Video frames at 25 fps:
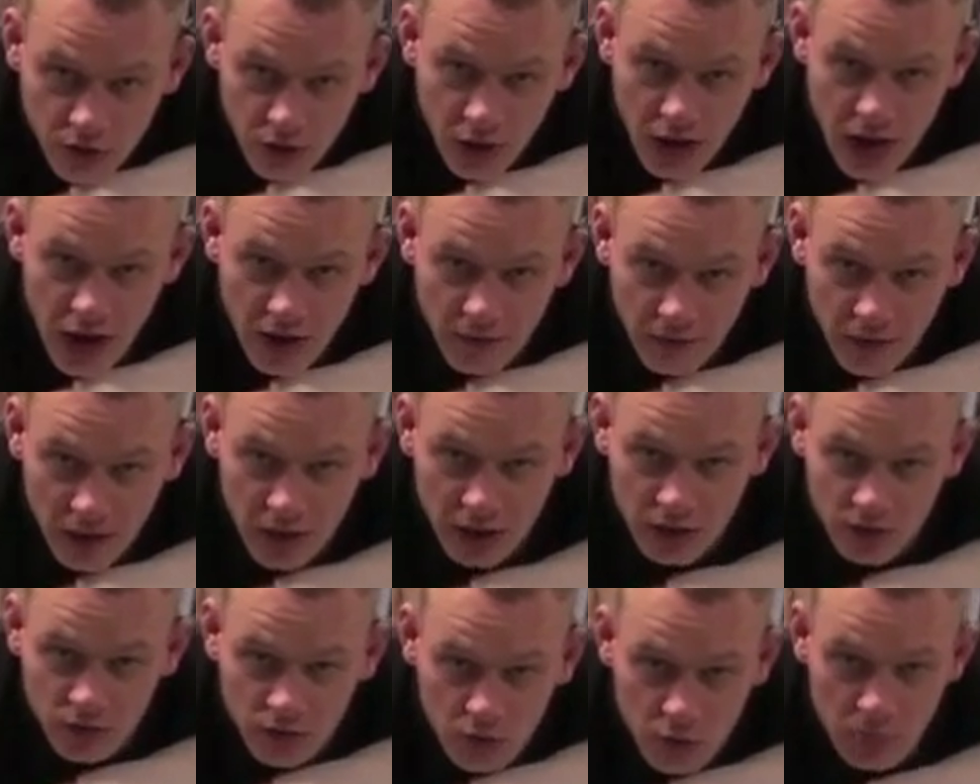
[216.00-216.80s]
so I have
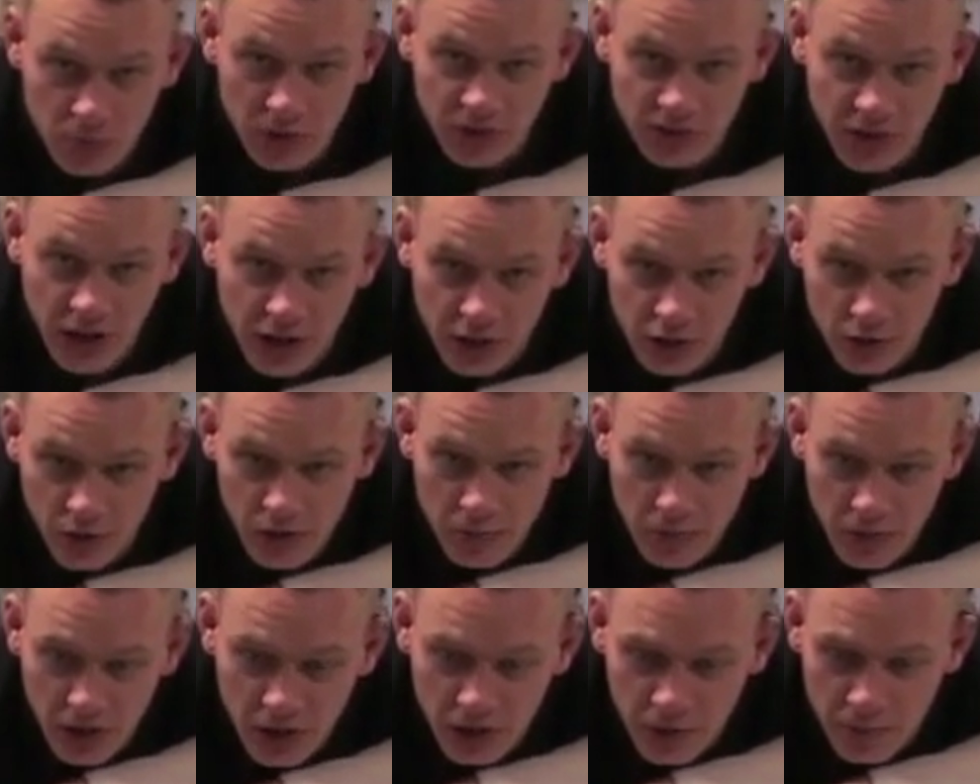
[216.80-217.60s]
like a super tight
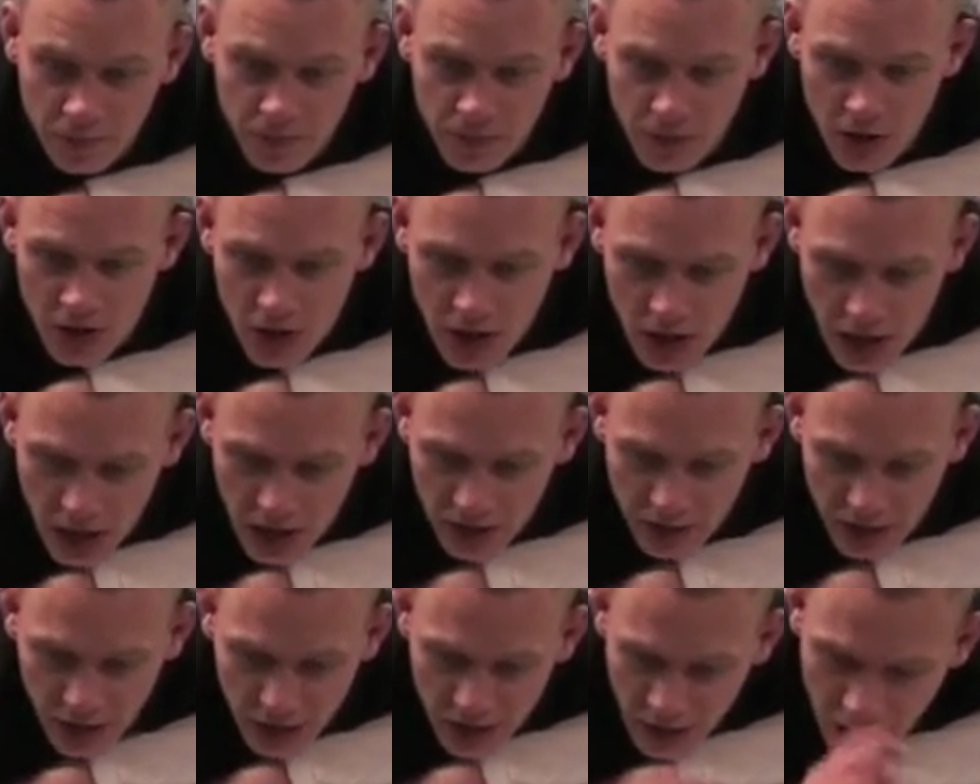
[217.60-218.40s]
grip here.
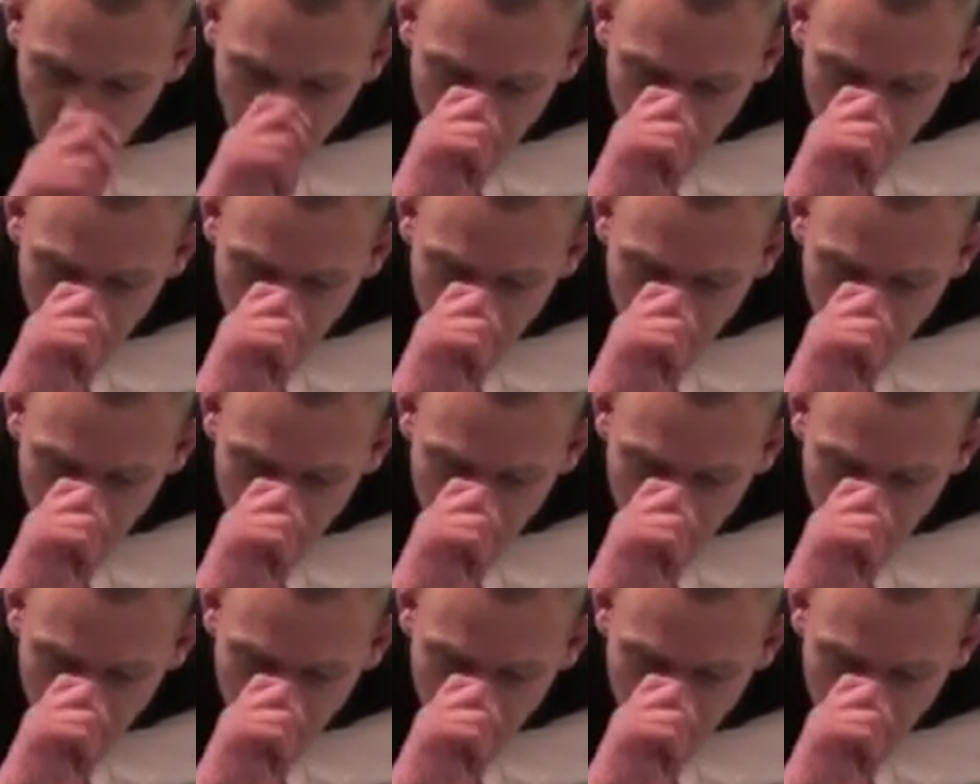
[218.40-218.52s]
And then